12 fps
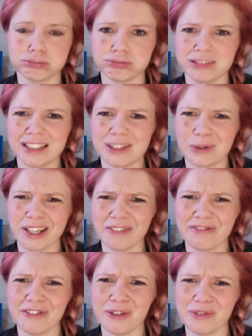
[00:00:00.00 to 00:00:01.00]
That's quite
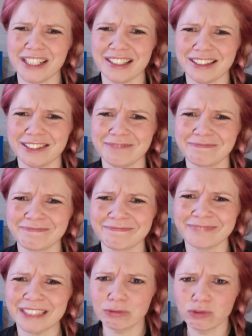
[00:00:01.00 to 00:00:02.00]
confusing, huh?
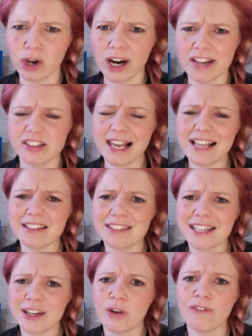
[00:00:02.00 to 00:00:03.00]
Right, so let's think of